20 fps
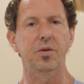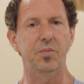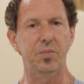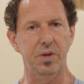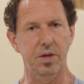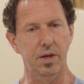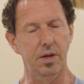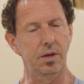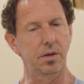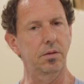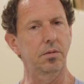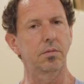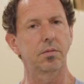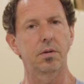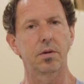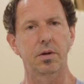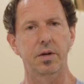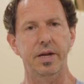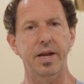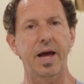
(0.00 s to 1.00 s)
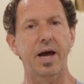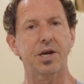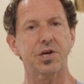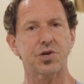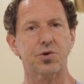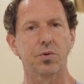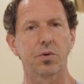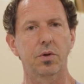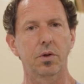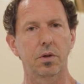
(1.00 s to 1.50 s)
being
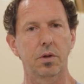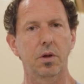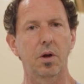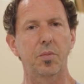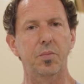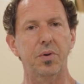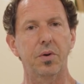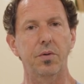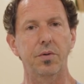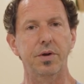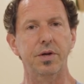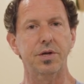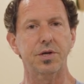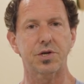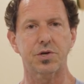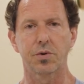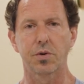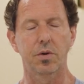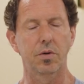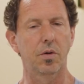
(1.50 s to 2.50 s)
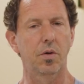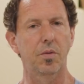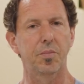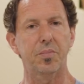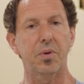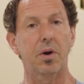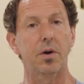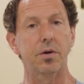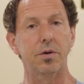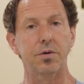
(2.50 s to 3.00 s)
natural opponents or
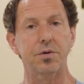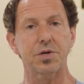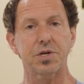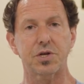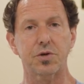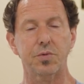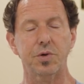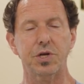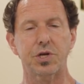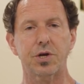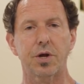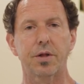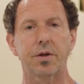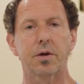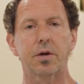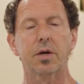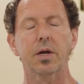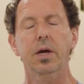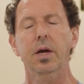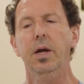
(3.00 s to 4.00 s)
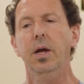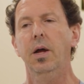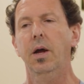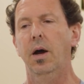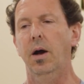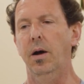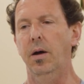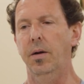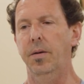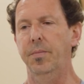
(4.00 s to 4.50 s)
partners to each other.
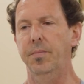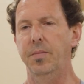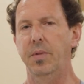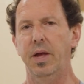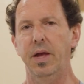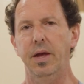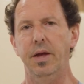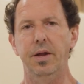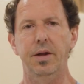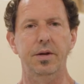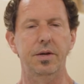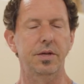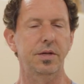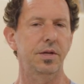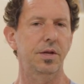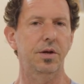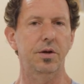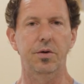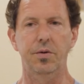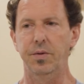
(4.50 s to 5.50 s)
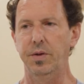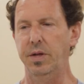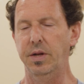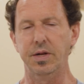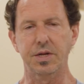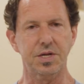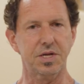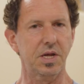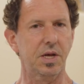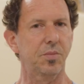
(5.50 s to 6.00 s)
And in
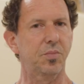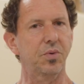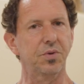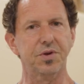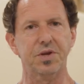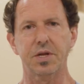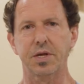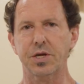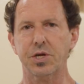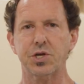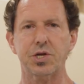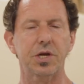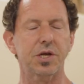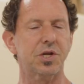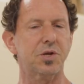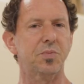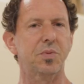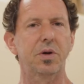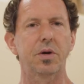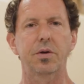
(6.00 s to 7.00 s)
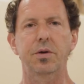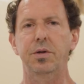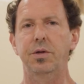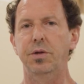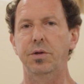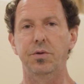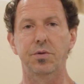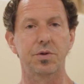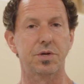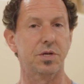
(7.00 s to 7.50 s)
examples like Shakespeare, he
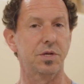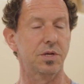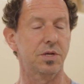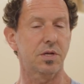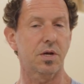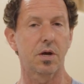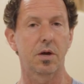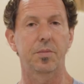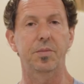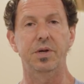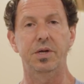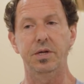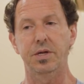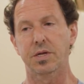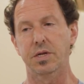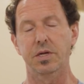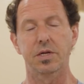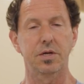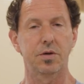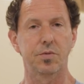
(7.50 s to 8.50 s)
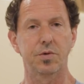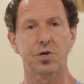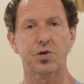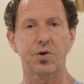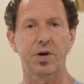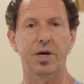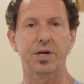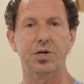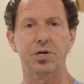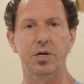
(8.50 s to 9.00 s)
uses comedy to deal with
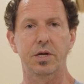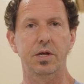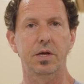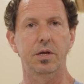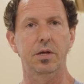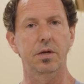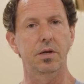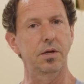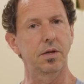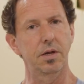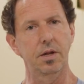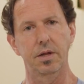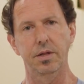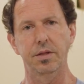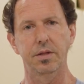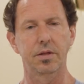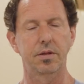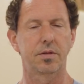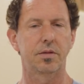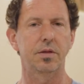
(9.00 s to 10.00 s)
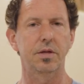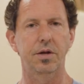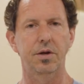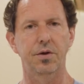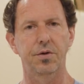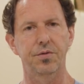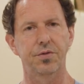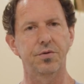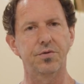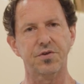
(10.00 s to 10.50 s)
tragedy, and
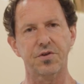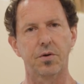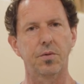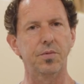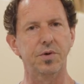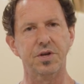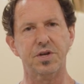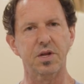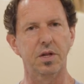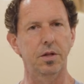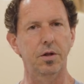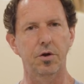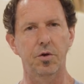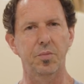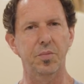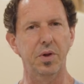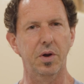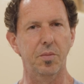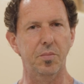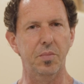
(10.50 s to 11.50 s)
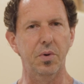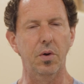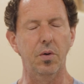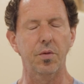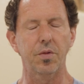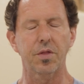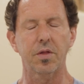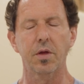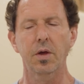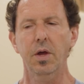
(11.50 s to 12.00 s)
there's always a little bit of
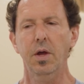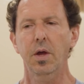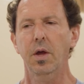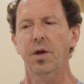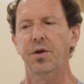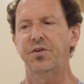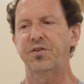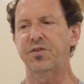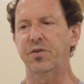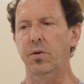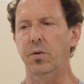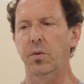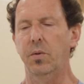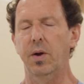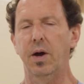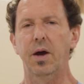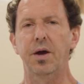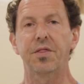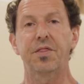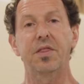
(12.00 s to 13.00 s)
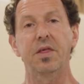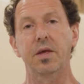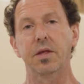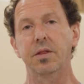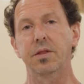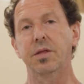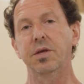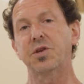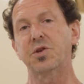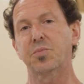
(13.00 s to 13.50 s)
both. So I
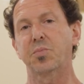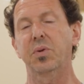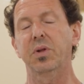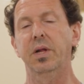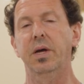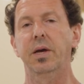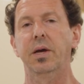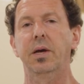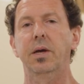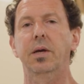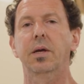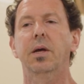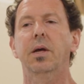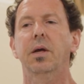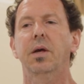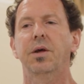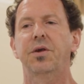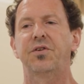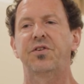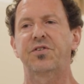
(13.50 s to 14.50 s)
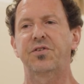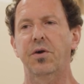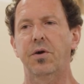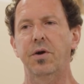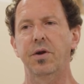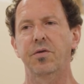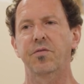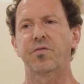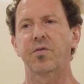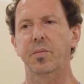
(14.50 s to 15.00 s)
think this play,
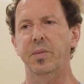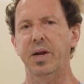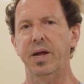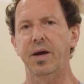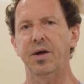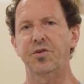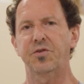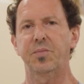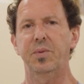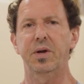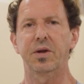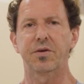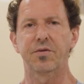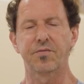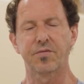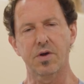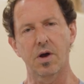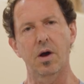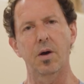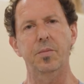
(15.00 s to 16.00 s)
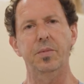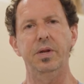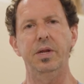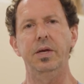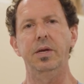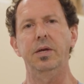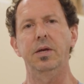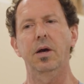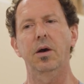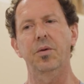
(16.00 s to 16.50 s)
starting from an aspect of
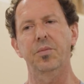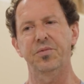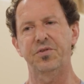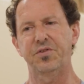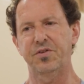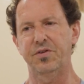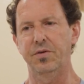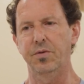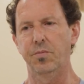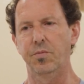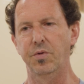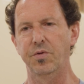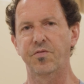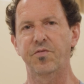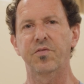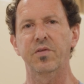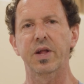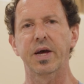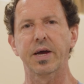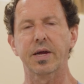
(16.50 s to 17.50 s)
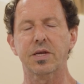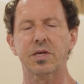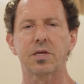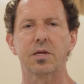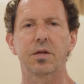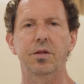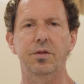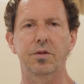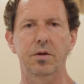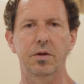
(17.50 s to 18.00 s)
comedy, helps to reflect
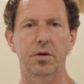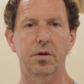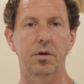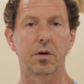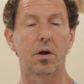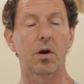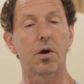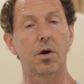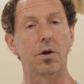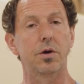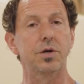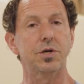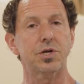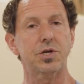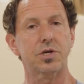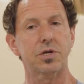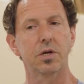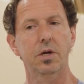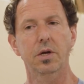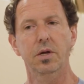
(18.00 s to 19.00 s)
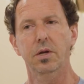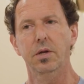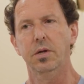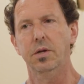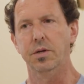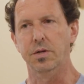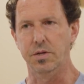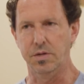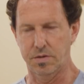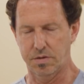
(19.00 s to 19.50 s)
the harsh,
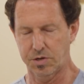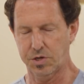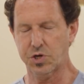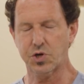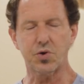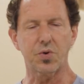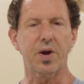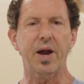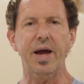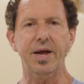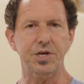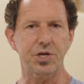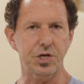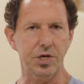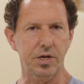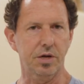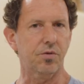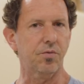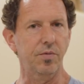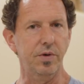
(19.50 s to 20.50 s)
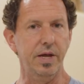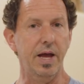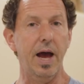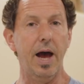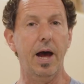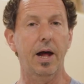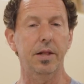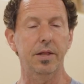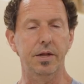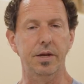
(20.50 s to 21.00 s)
tragic
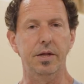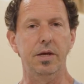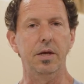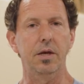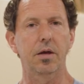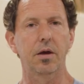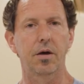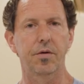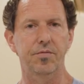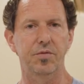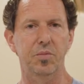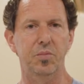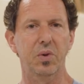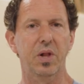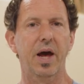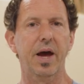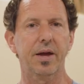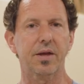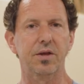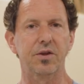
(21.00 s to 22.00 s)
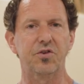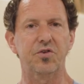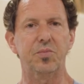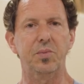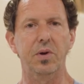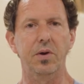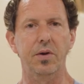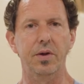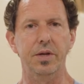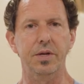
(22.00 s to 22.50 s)
reality of the Black
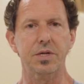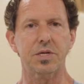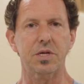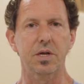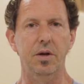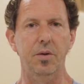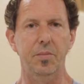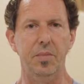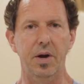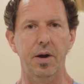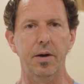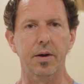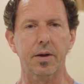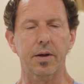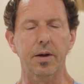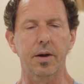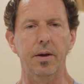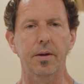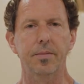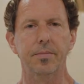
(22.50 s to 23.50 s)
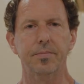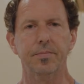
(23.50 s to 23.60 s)
experience in America.